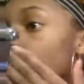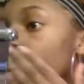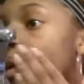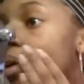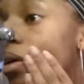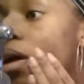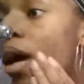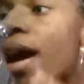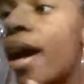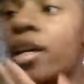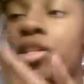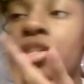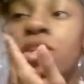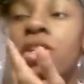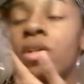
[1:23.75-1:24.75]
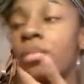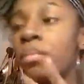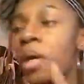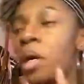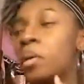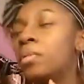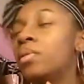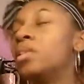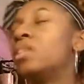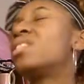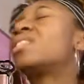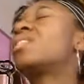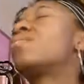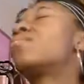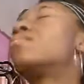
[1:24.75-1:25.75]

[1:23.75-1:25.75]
a little ashy or purplish.